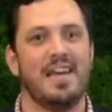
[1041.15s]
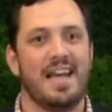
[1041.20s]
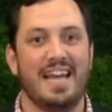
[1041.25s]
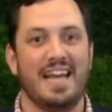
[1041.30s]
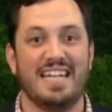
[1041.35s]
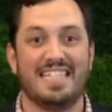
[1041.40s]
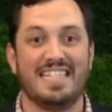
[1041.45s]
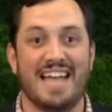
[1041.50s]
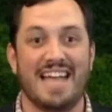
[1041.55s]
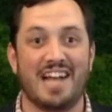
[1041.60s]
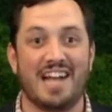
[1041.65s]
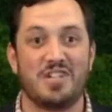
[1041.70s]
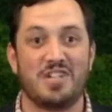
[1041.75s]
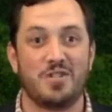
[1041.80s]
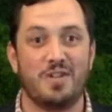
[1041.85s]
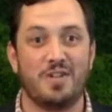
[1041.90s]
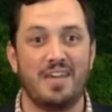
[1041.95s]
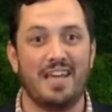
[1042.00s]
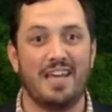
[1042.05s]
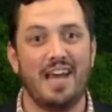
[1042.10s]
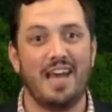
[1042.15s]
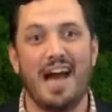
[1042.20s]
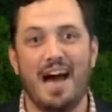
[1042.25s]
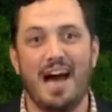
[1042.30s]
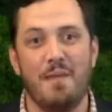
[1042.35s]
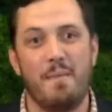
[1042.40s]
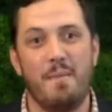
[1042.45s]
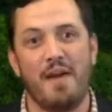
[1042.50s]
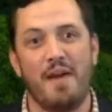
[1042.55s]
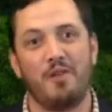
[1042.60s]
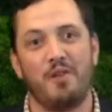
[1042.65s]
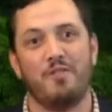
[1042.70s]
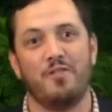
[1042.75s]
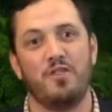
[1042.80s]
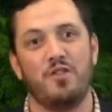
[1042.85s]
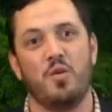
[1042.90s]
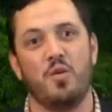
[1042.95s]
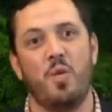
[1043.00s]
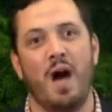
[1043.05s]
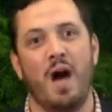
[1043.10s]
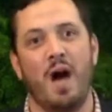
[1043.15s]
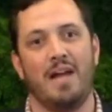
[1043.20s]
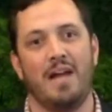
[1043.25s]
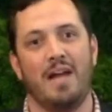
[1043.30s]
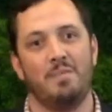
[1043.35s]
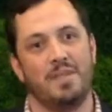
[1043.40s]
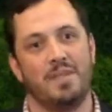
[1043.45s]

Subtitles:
and it's actually better for the wine